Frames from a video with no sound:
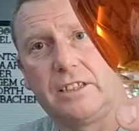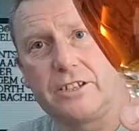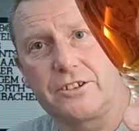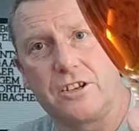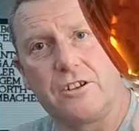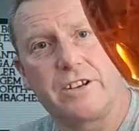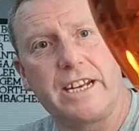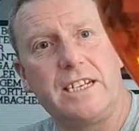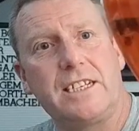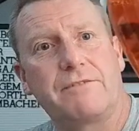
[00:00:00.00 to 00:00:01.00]
Doesn't look
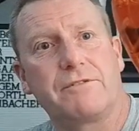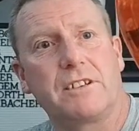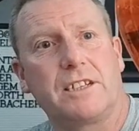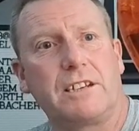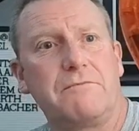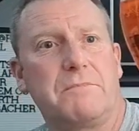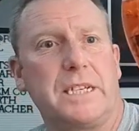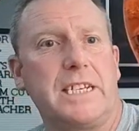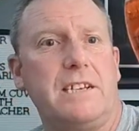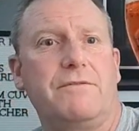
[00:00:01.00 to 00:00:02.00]
any different, I don't
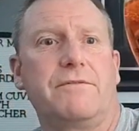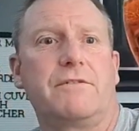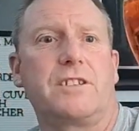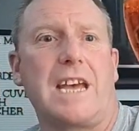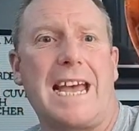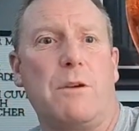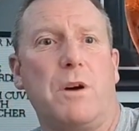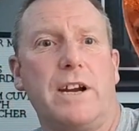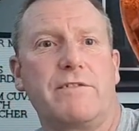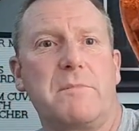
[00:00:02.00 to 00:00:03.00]
believe, to
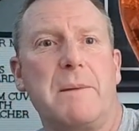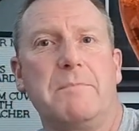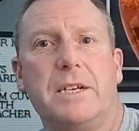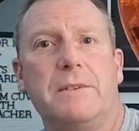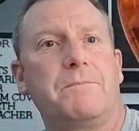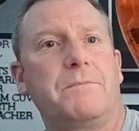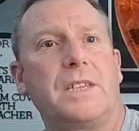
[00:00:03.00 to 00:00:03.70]
how I remember.